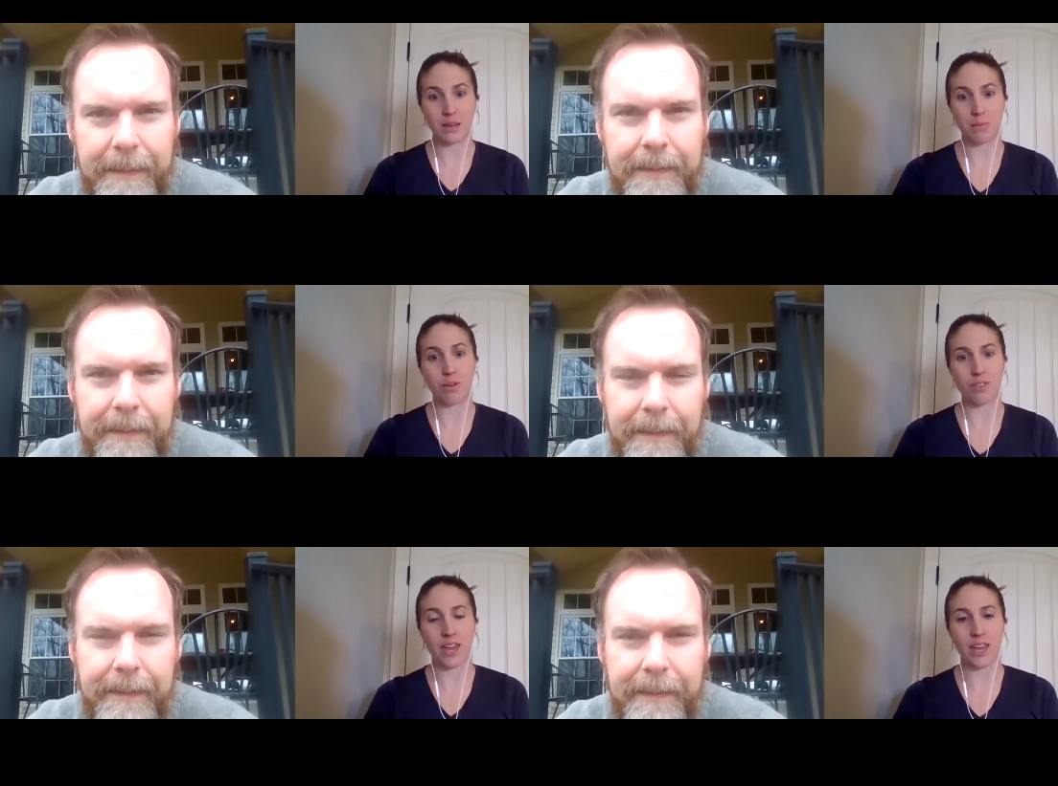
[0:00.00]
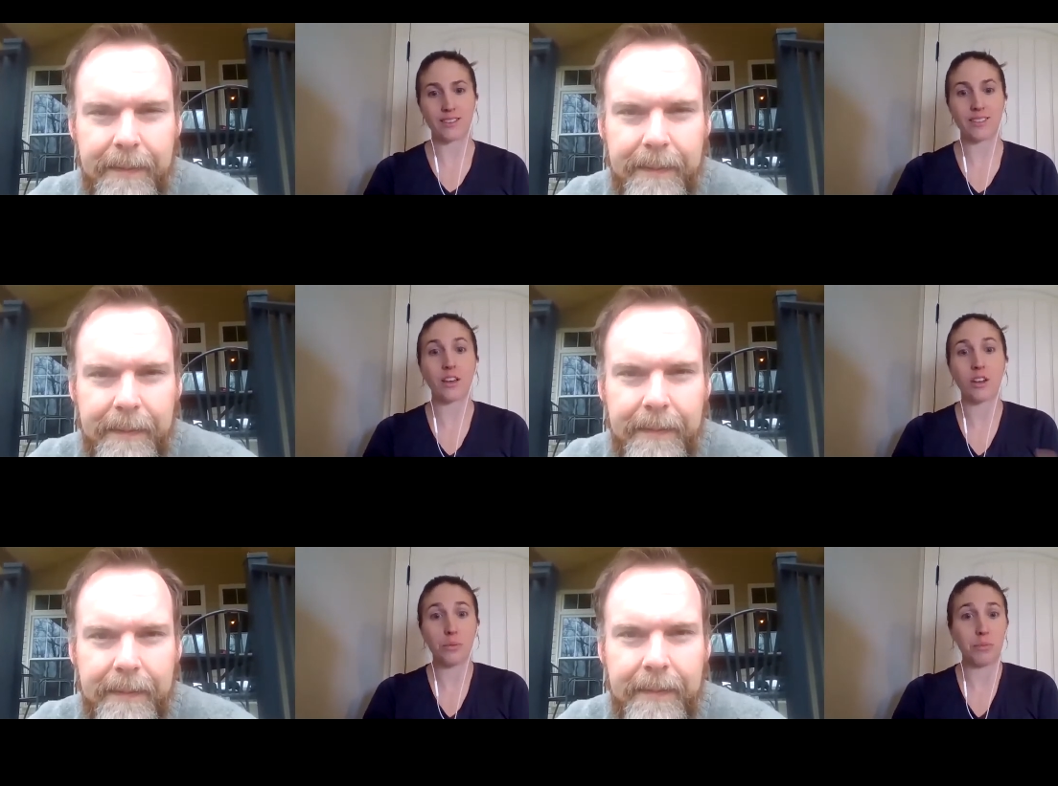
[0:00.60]
Speaker 1: deeper things
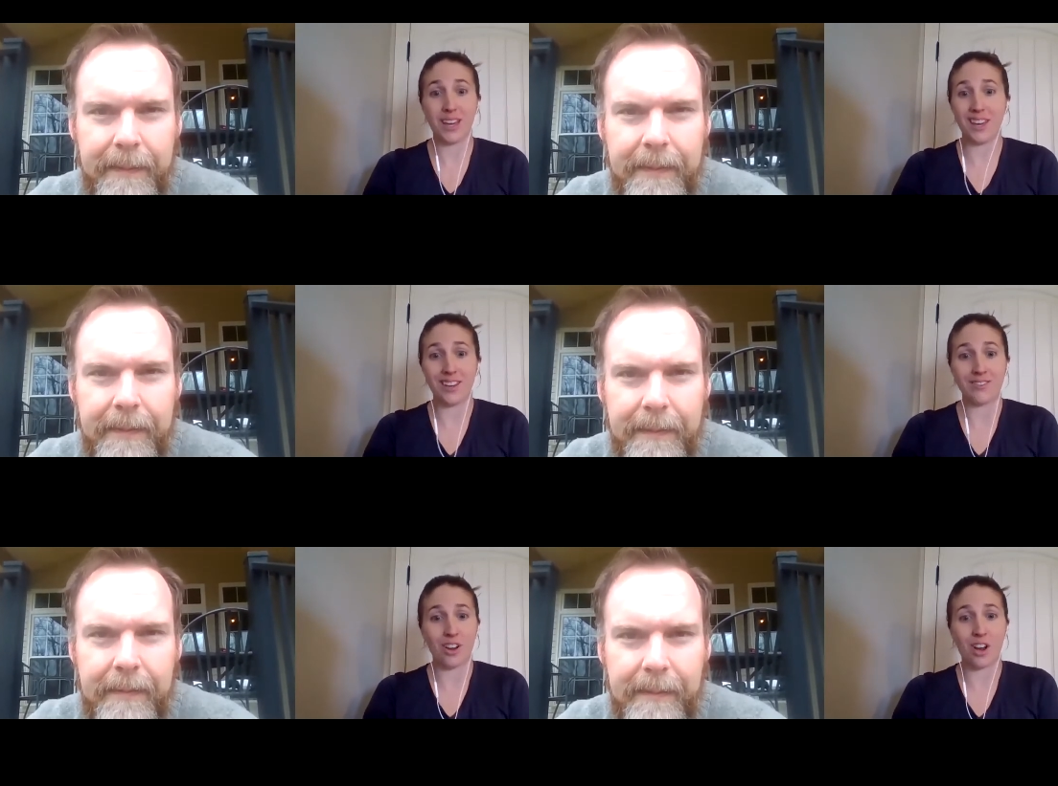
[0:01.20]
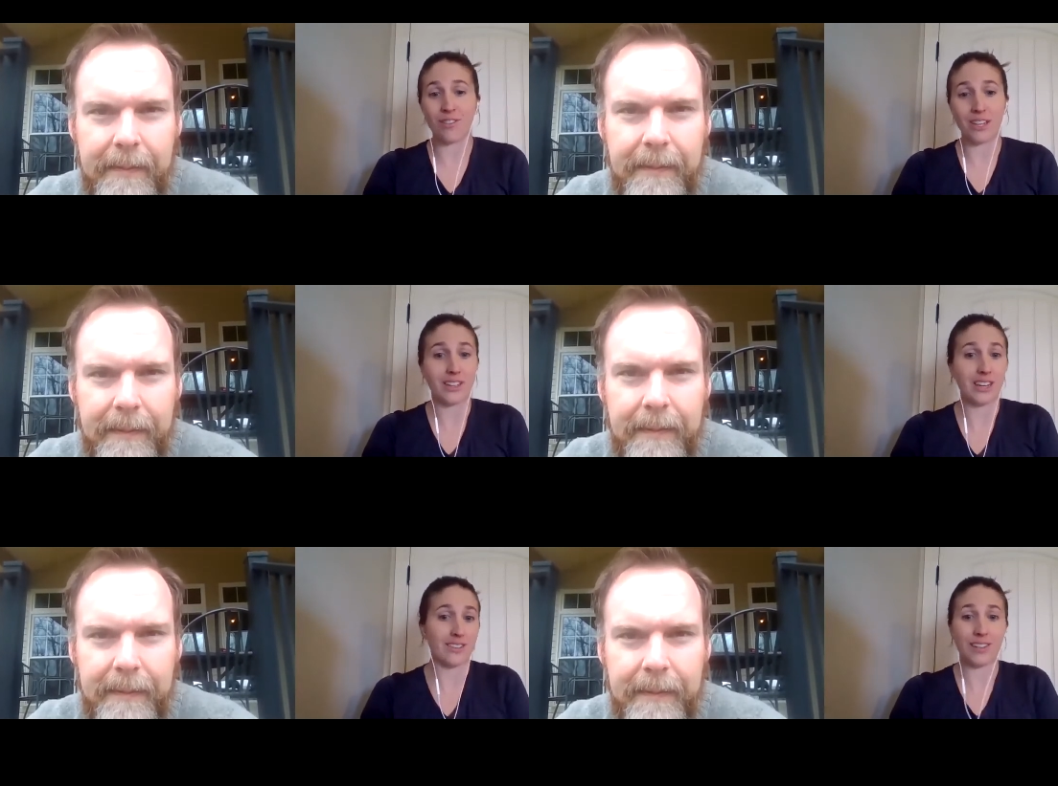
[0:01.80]
that could be involved that
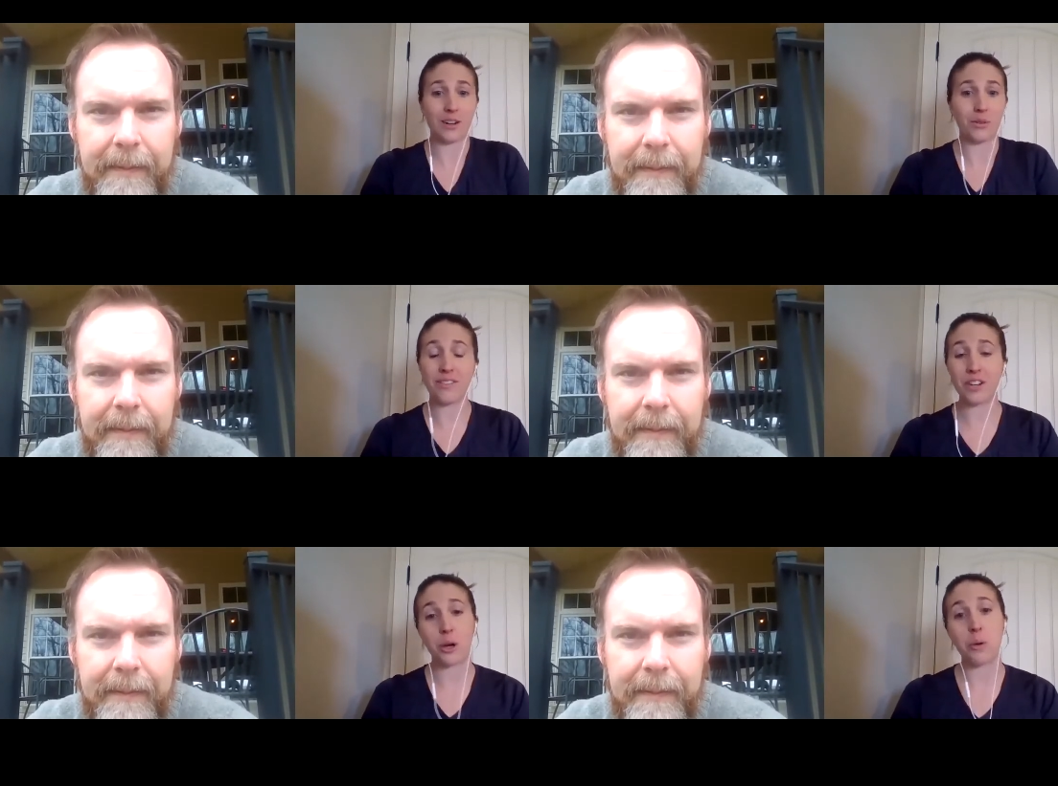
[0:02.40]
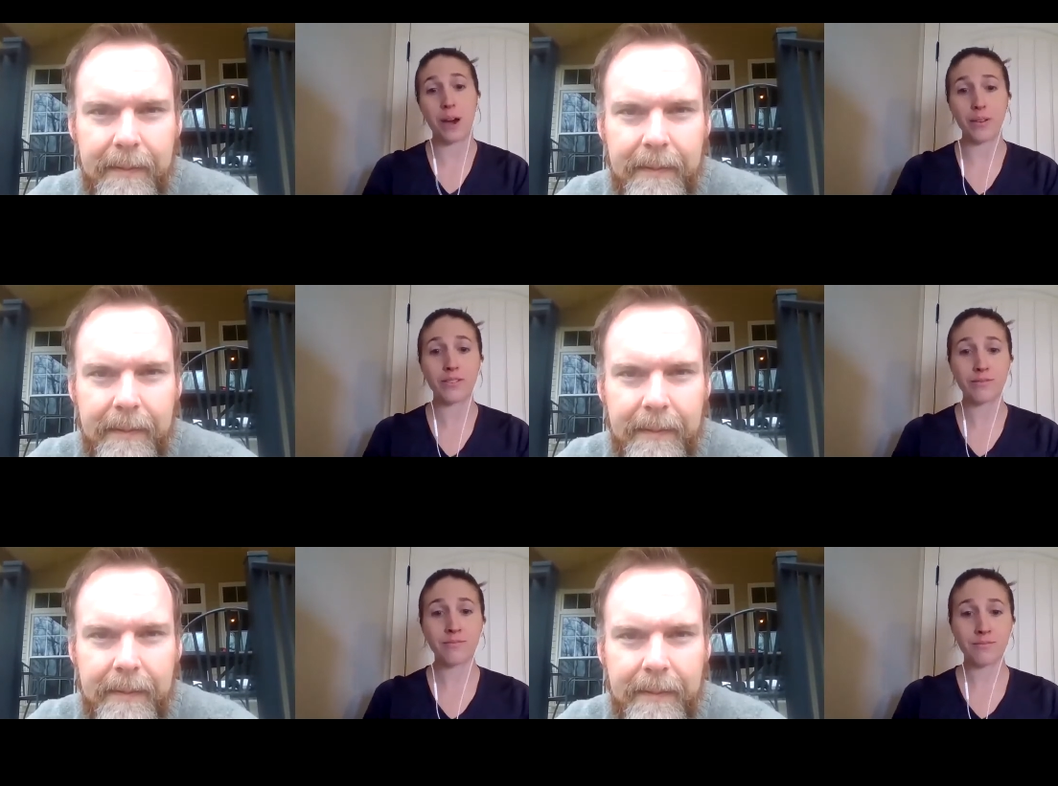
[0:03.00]
they, they don't even know about.